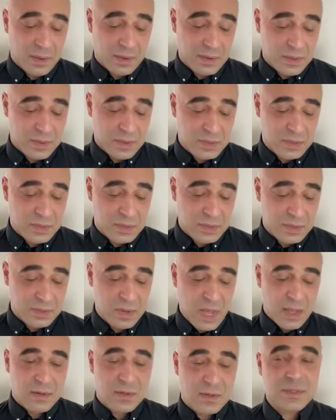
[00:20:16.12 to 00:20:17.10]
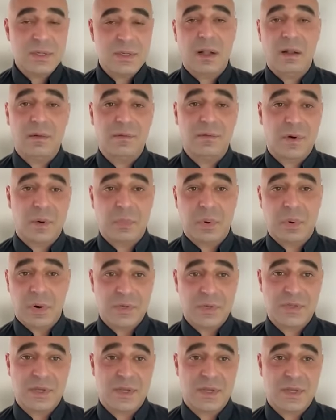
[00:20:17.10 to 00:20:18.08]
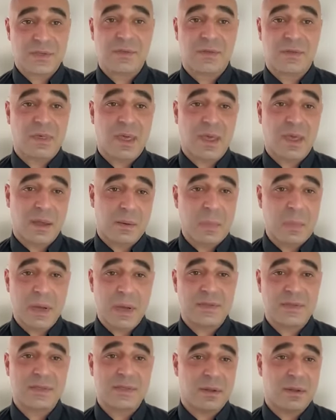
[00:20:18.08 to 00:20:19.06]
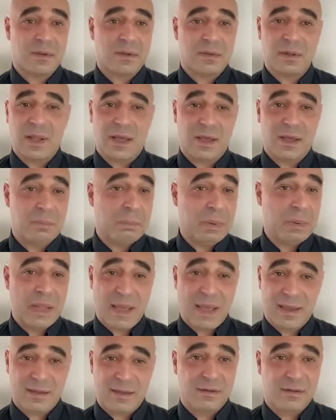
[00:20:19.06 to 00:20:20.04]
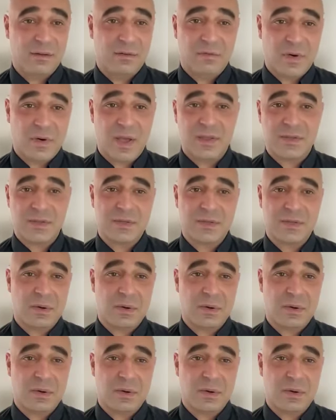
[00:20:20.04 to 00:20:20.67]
so this ultra processed thing might sound like blanket advice,